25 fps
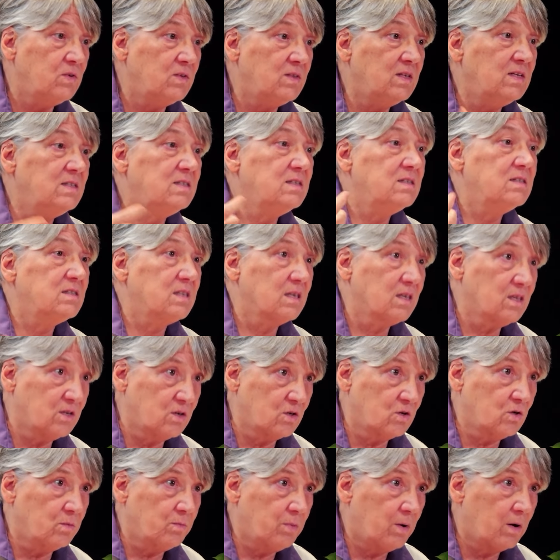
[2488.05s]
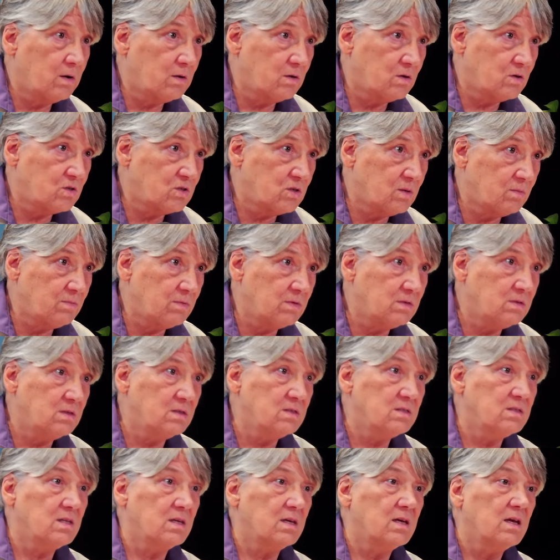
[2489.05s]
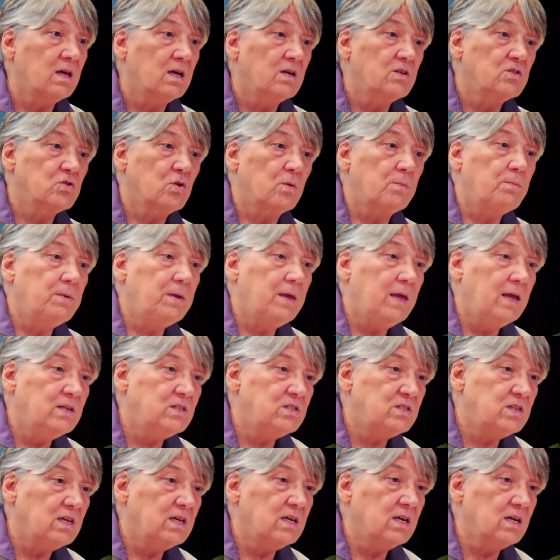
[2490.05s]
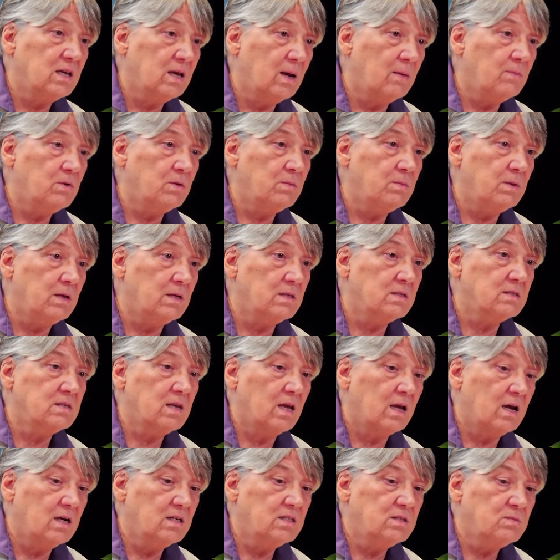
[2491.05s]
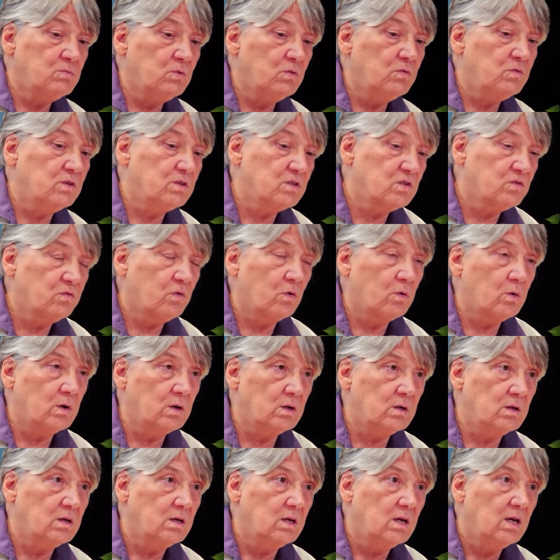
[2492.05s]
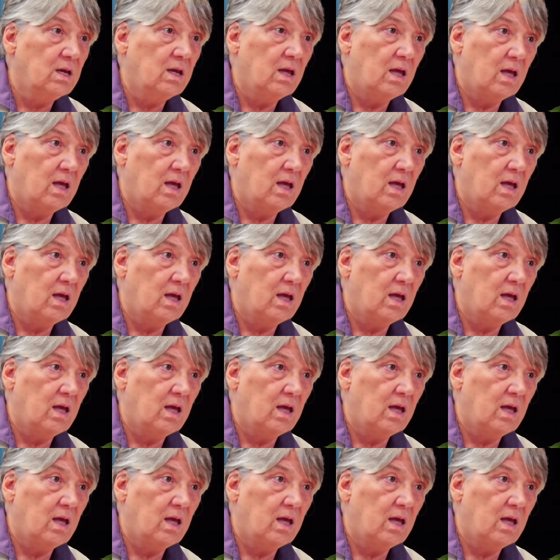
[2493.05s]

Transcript: So this is the clinical partnership. So a PhD can come to me and say, let's move this forward.